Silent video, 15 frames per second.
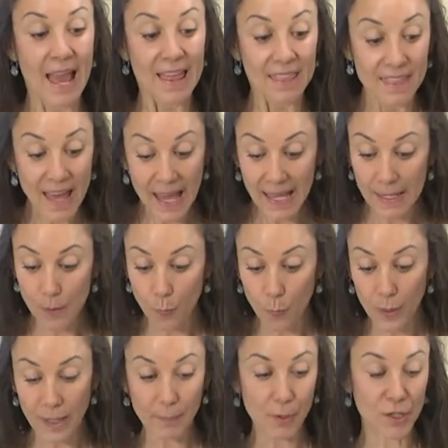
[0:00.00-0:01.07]
Then
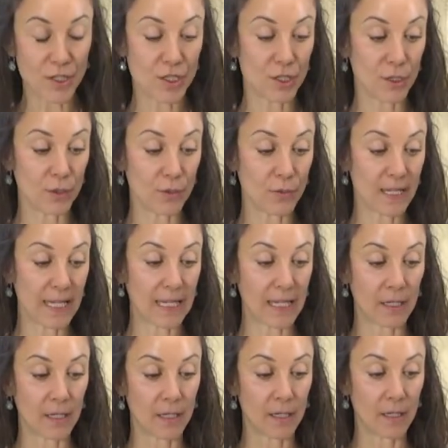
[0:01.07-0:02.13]
what I'm going to do
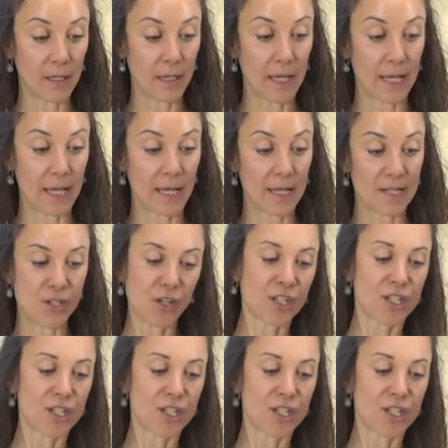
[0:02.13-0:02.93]
here is you